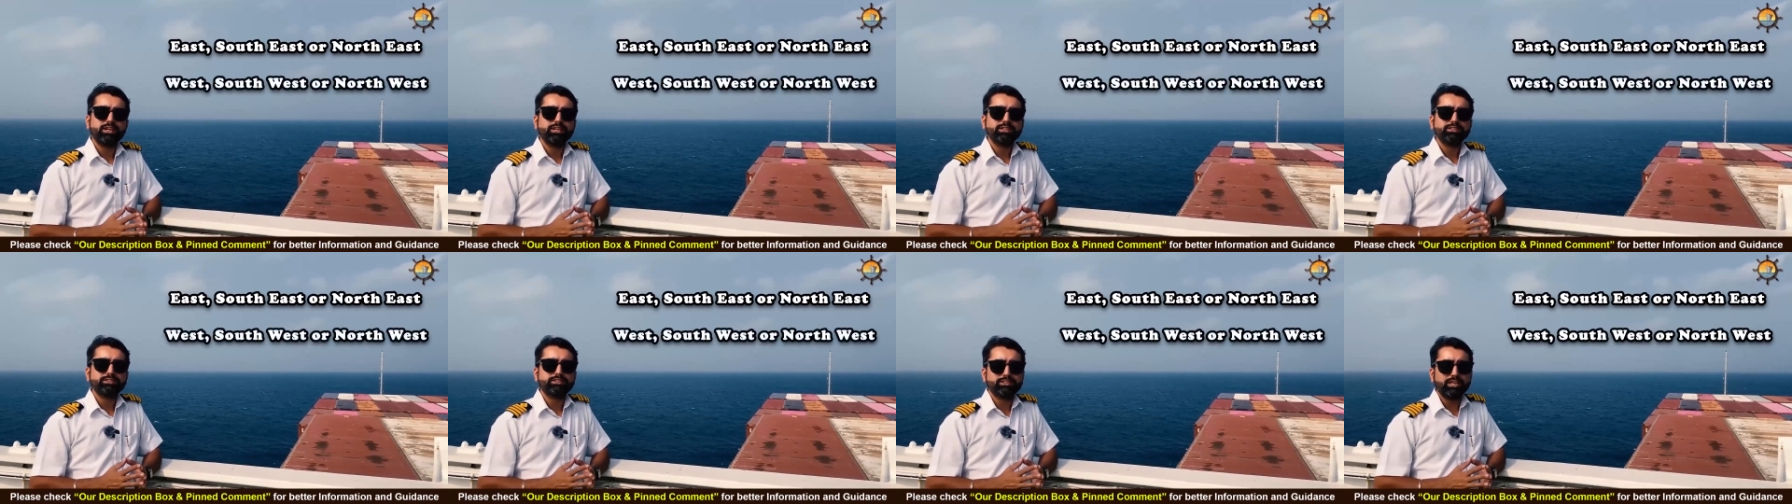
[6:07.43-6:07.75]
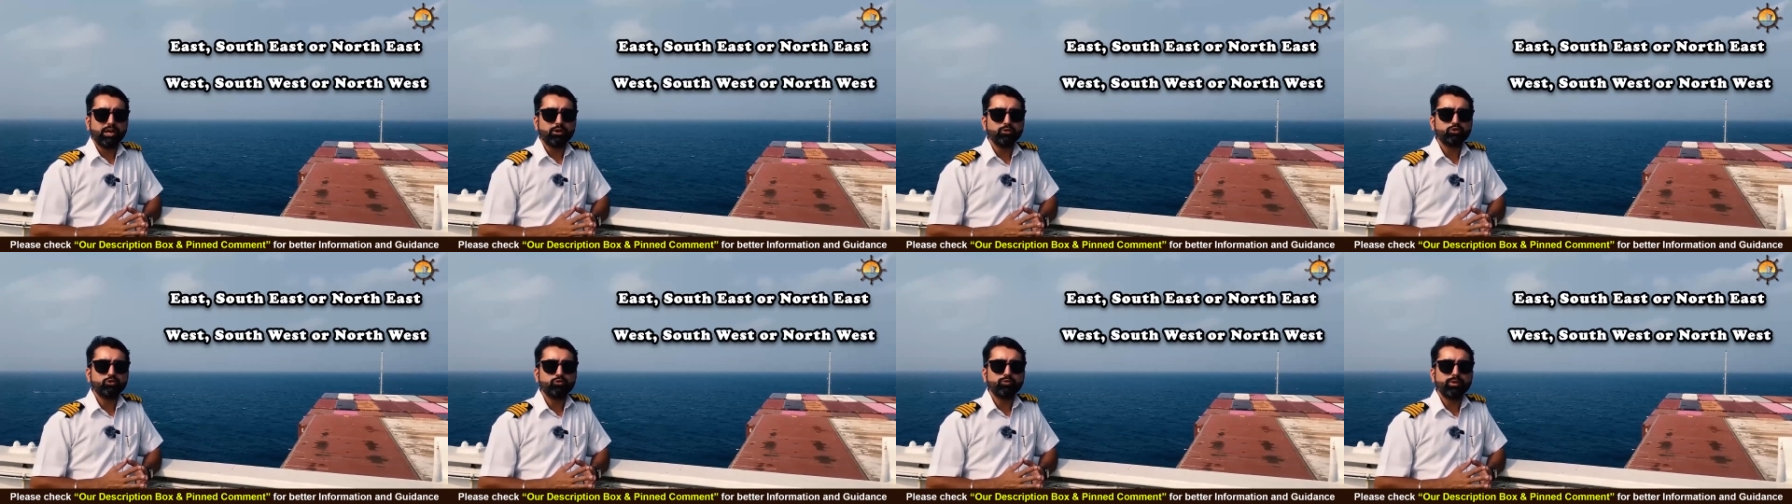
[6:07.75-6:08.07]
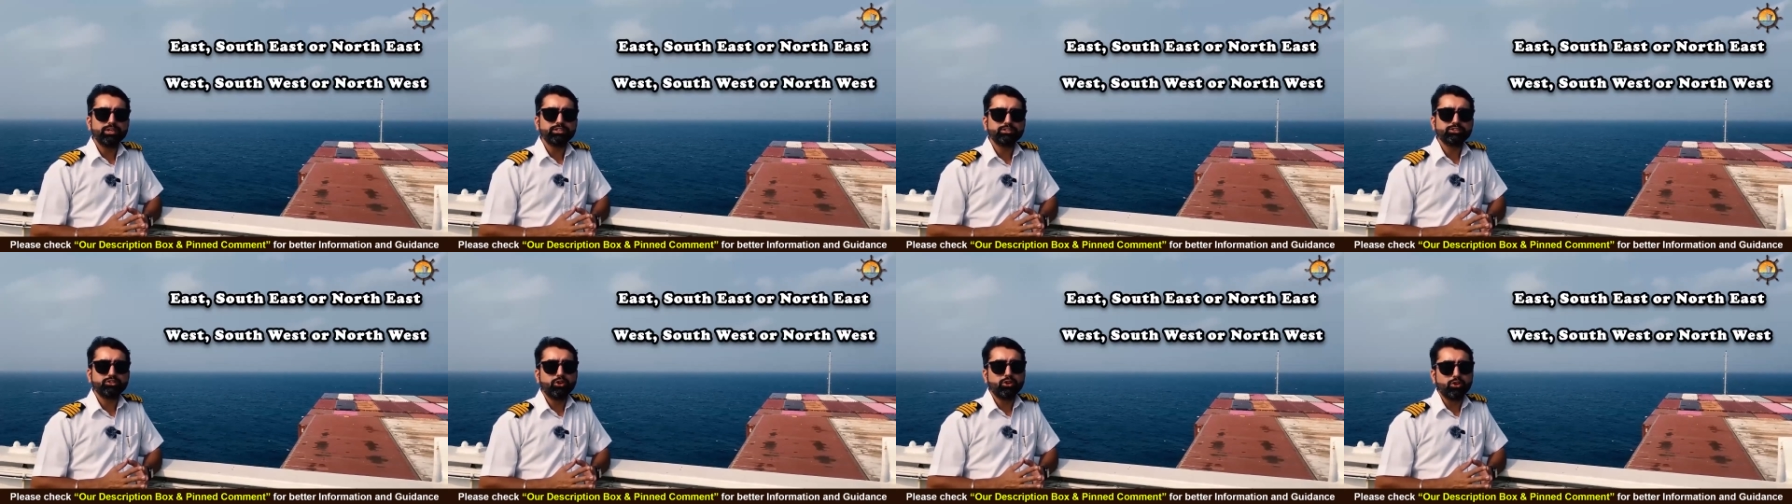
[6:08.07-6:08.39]

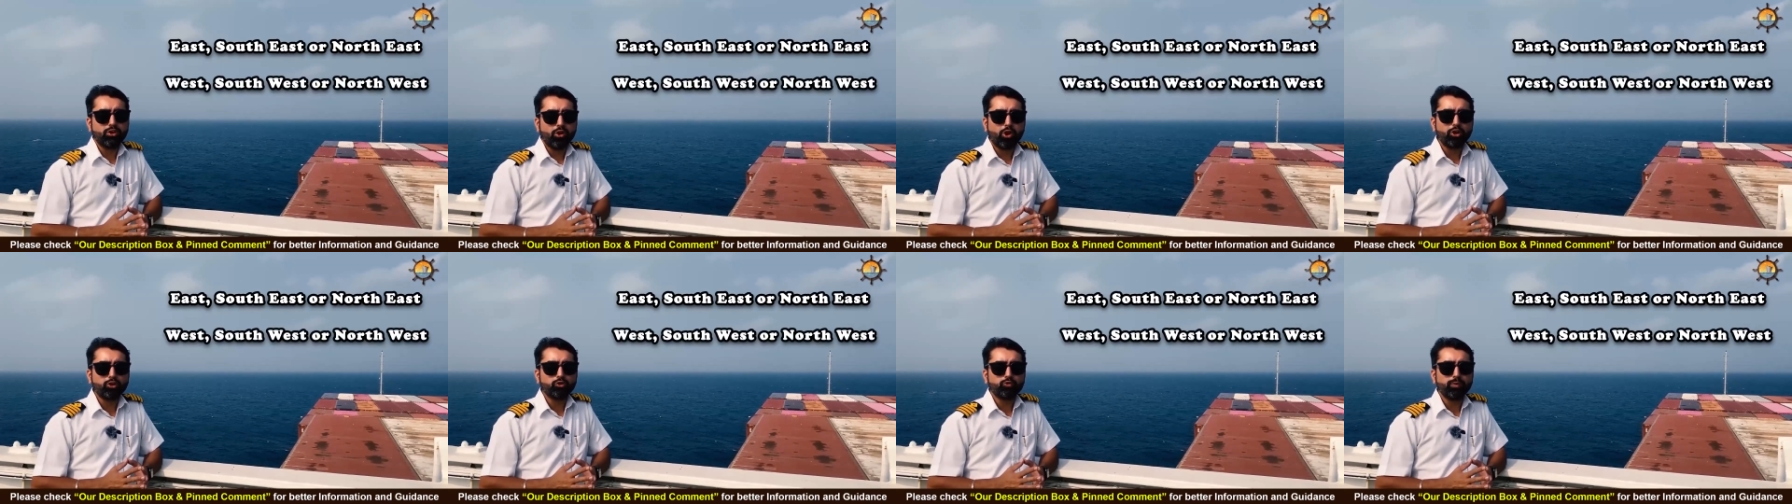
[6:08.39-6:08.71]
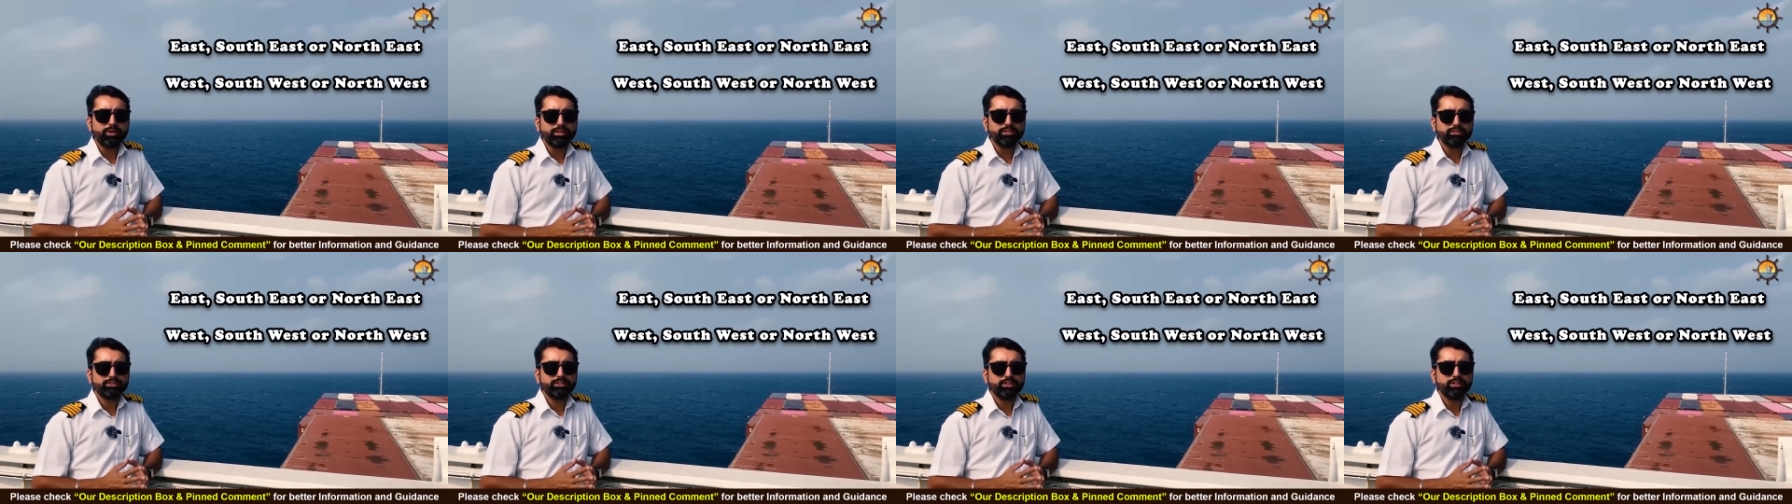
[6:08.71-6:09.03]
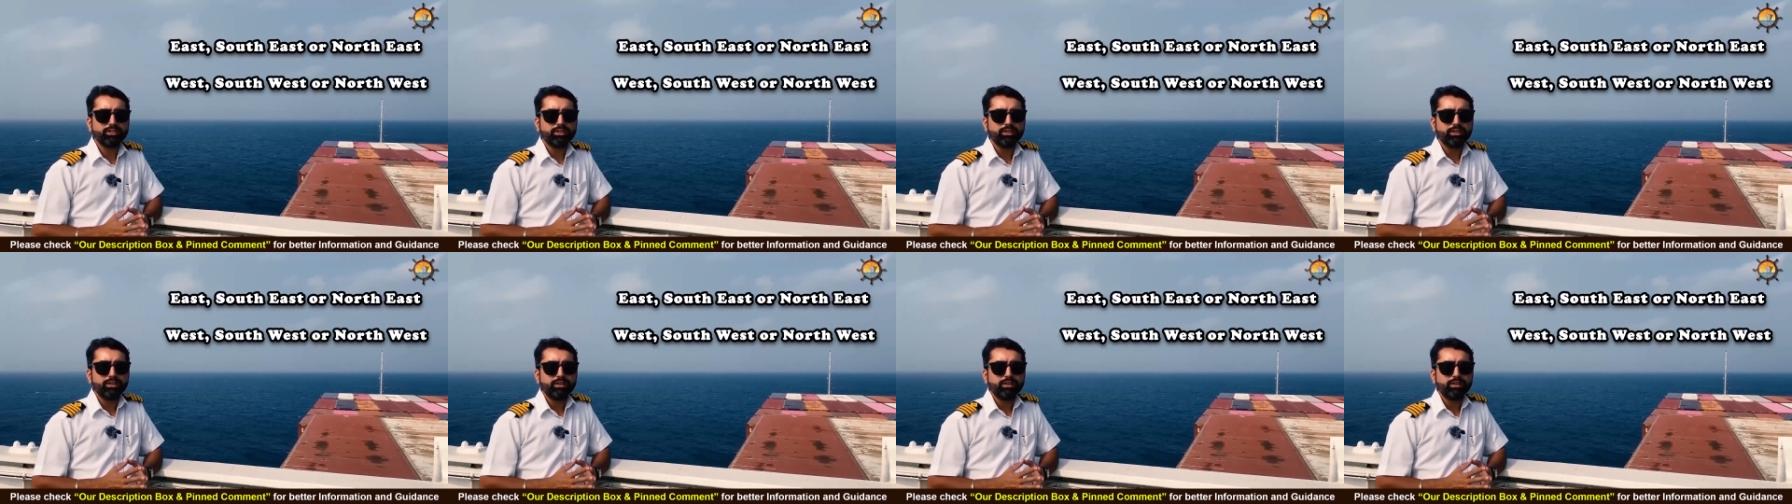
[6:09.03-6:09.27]
southwest or northwest,